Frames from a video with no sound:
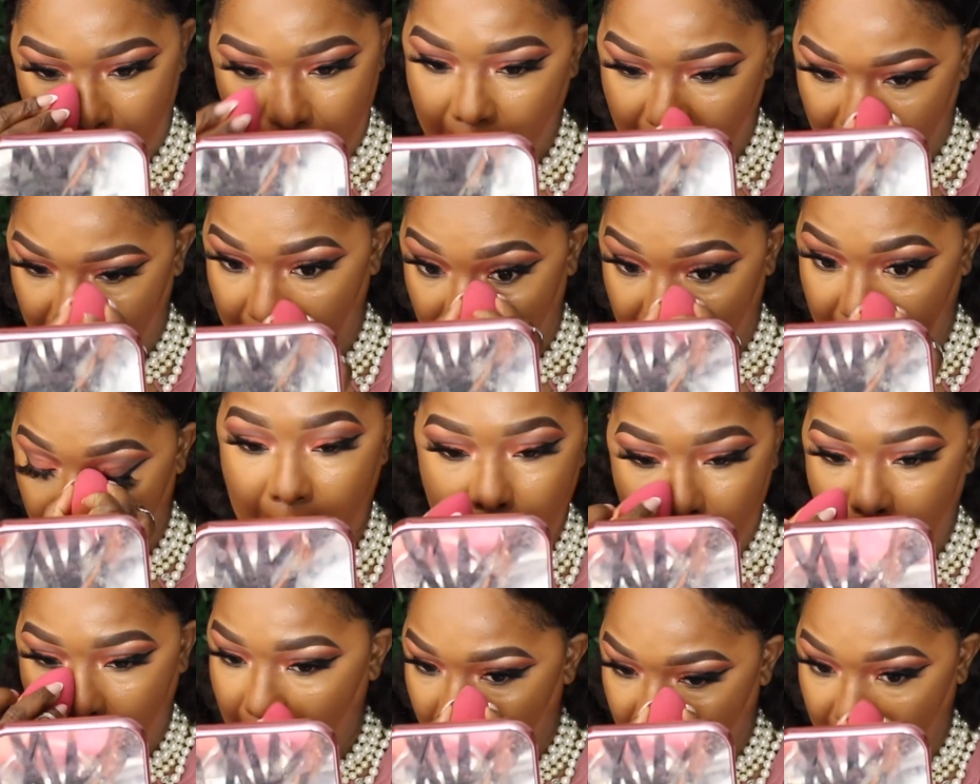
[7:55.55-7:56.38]
I'm just
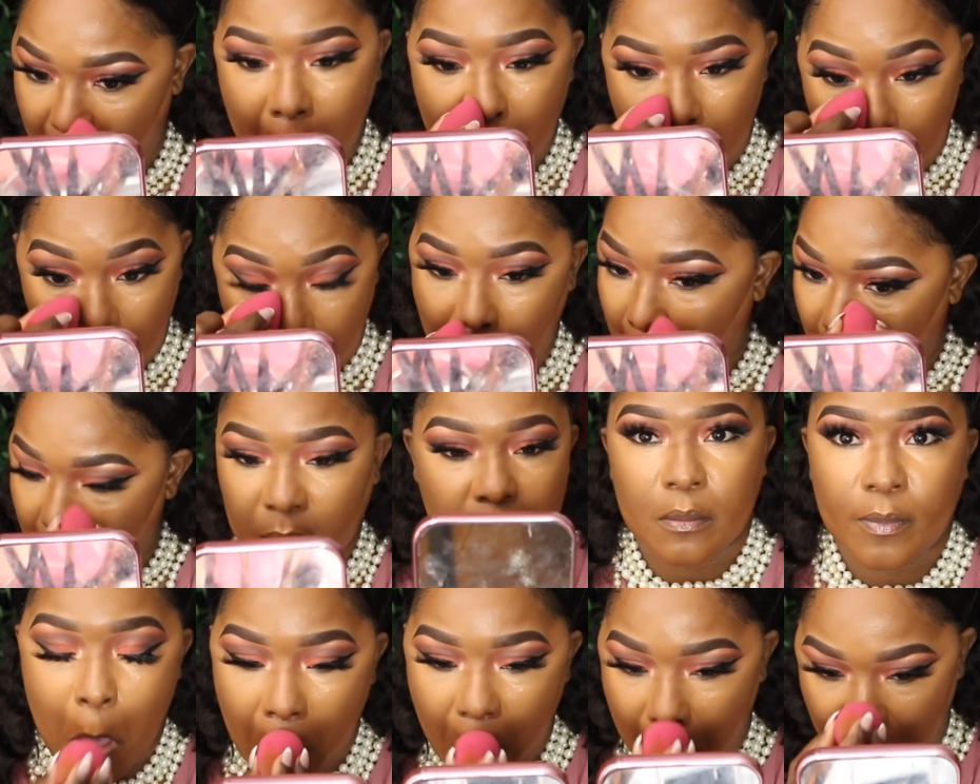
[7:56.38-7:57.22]
blending everything
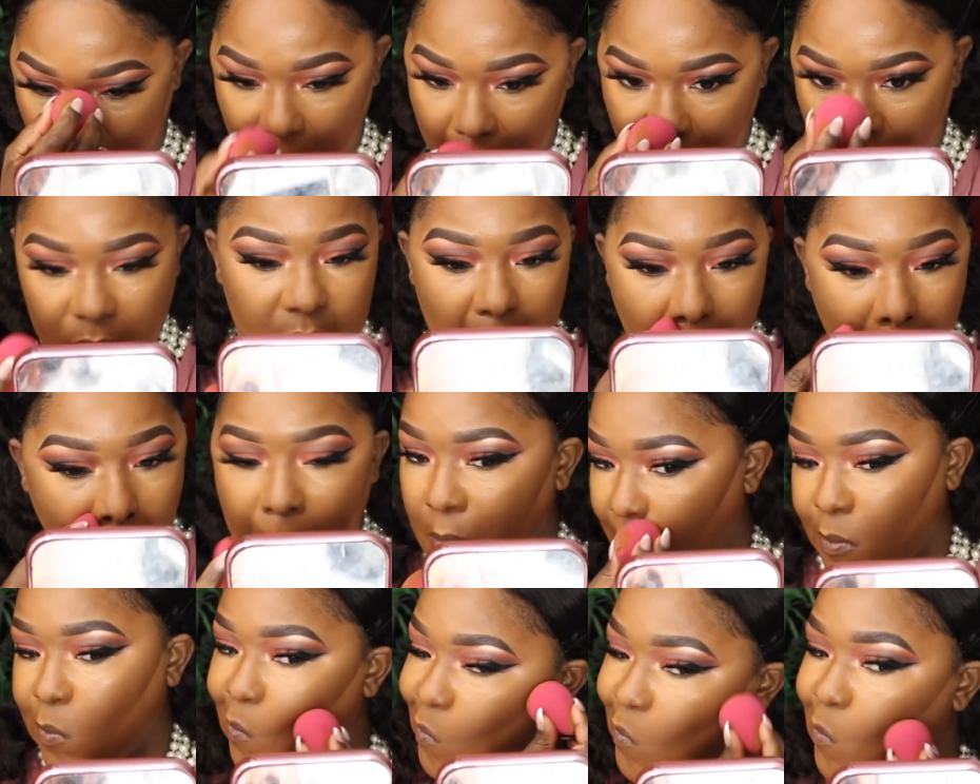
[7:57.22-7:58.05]
together to make sure I
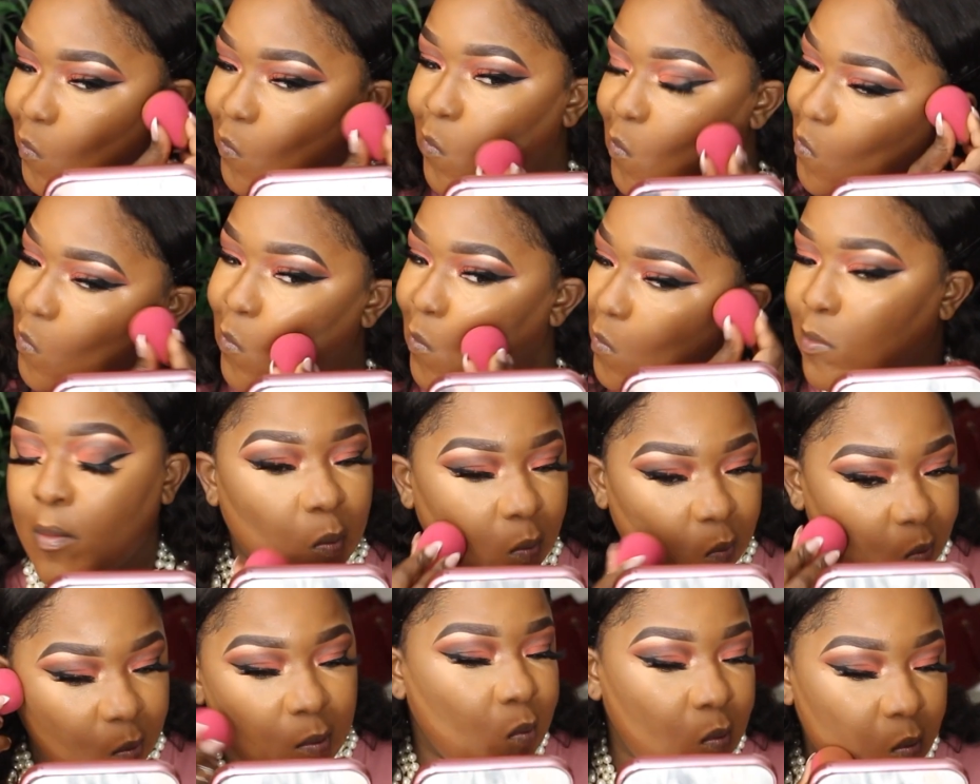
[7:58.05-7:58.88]
don't have any
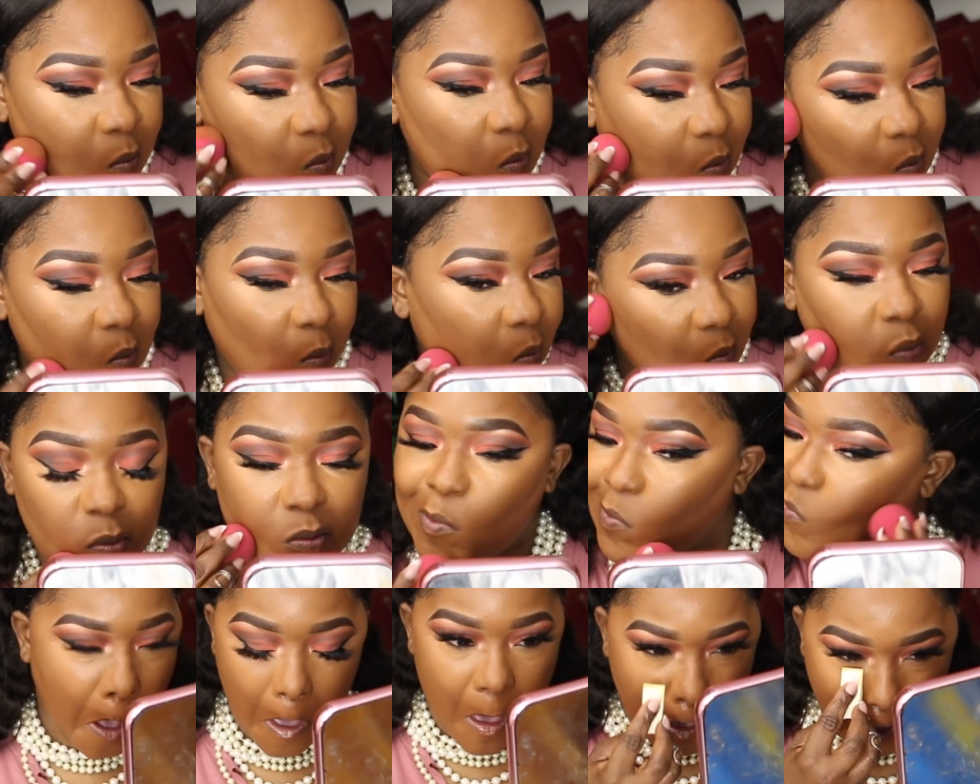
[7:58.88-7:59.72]
harsh lines.
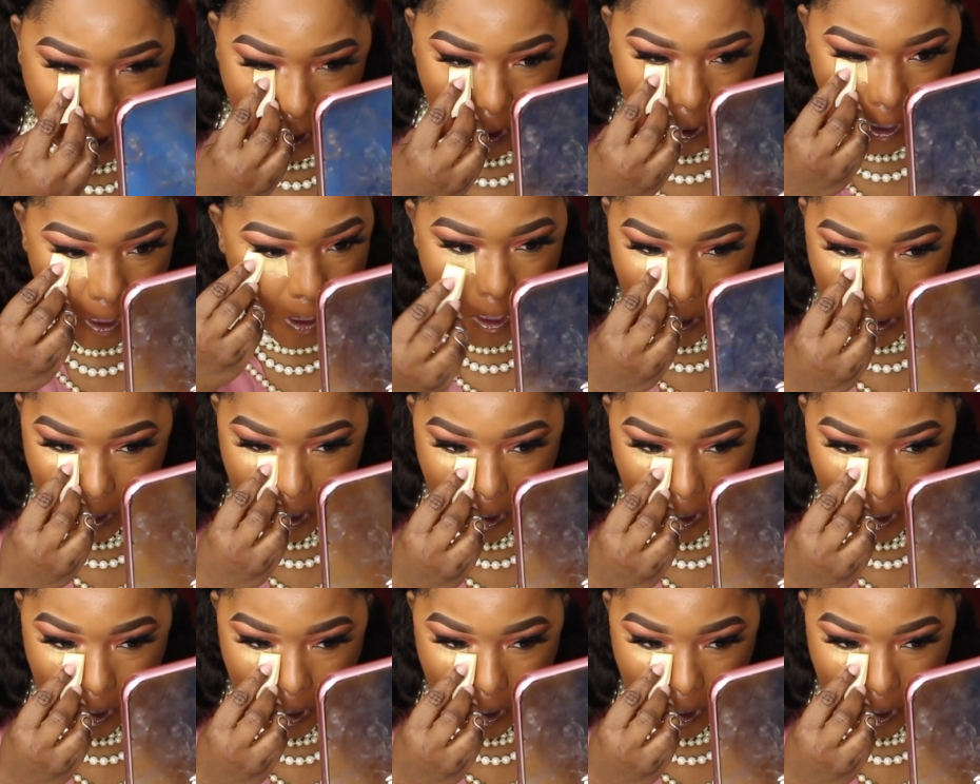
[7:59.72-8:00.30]
Now I'm going to go